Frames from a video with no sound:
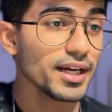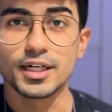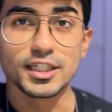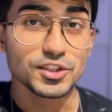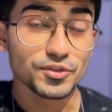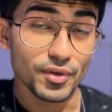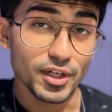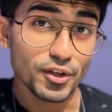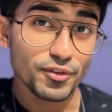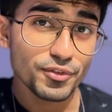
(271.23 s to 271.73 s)

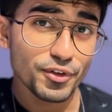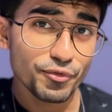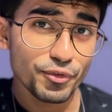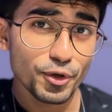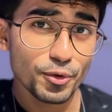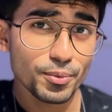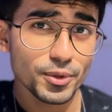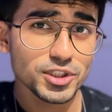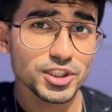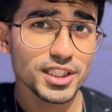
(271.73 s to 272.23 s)
It's one of the
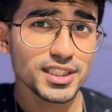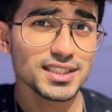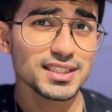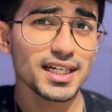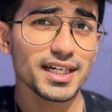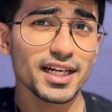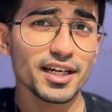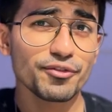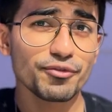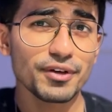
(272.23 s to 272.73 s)
few projects
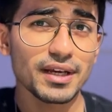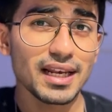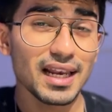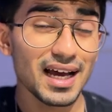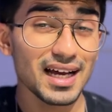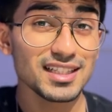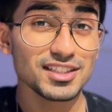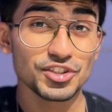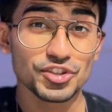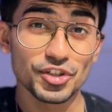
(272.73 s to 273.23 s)
that I feel
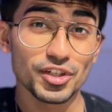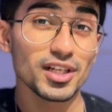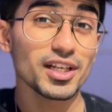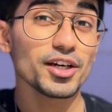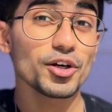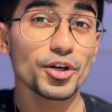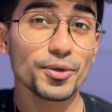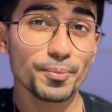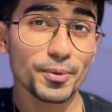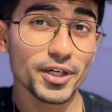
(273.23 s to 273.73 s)
has really
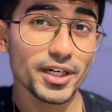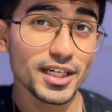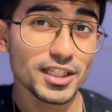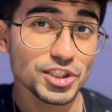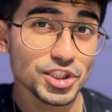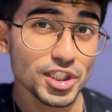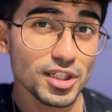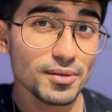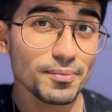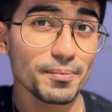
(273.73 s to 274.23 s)
good
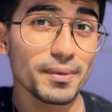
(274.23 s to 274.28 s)
potential